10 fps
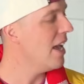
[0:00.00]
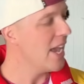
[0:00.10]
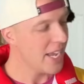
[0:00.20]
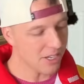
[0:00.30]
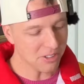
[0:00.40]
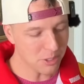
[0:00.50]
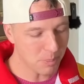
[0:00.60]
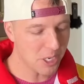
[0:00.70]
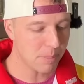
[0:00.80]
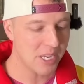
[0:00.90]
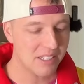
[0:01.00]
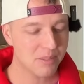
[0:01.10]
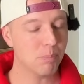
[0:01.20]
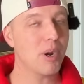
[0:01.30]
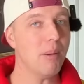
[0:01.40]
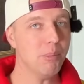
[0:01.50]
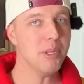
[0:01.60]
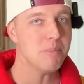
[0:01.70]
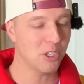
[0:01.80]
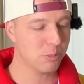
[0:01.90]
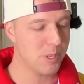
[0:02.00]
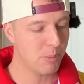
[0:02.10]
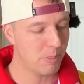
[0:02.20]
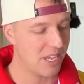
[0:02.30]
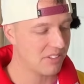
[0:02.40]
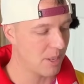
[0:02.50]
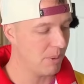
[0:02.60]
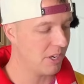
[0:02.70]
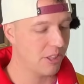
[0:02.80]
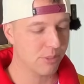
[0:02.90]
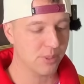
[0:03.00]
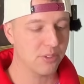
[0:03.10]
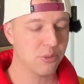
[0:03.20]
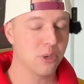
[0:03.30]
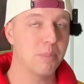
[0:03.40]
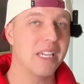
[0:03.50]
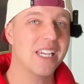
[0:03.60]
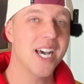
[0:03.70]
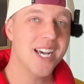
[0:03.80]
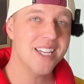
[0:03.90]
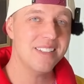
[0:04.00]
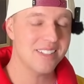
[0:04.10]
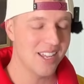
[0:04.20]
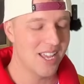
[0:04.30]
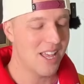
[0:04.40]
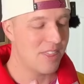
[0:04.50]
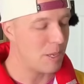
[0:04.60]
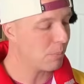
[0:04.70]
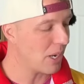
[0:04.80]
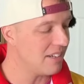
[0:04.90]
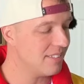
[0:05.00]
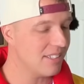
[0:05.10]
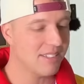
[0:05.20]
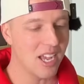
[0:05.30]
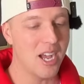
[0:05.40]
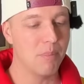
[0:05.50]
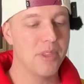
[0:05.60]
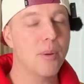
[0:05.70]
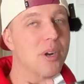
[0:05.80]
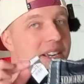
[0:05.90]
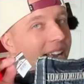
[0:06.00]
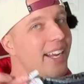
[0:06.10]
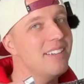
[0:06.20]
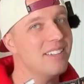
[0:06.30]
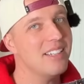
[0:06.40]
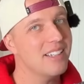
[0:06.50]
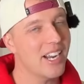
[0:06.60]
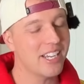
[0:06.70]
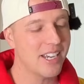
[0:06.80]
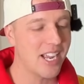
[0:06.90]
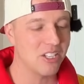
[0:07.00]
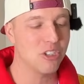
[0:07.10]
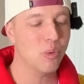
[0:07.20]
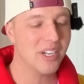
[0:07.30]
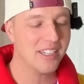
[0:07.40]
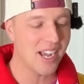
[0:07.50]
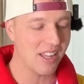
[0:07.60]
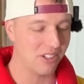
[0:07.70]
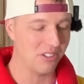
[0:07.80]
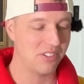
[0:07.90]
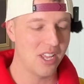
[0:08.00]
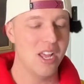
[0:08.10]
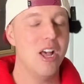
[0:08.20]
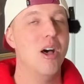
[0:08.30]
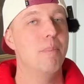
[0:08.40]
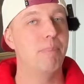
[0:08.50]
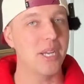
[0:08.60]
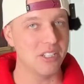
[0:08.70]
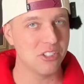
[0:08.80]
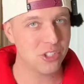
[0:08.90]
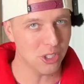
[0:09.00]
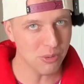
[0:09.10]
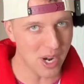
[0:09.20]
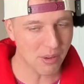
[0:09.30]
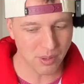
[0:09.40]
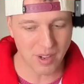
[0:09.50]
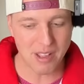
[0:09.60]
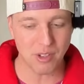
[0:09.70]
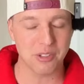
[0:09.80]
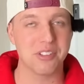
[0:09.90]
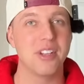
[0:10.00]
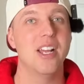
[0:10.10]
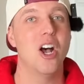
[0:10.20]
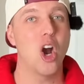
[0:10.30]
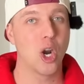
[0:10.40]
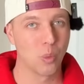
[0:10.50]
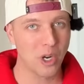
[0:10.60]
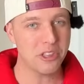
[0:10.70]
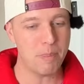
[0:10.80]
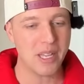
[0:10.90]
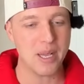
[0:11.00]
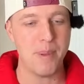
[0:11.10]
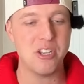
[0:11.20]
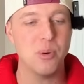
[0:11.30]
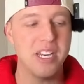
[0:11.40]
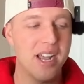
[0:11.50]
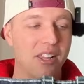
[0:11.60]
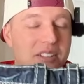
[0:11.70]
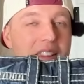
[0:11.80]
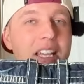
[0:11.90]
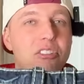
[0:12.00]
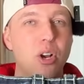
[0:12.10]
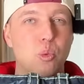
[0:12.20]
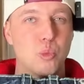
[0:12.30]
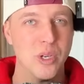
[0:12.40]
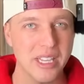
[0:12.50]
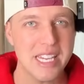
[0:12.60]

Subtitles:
Here's a pair of pants probably most people passed up on in the thrift store because they price these up. They were $19.99, $20. But certain Rock Revivals are worth to pick up at $20. These are really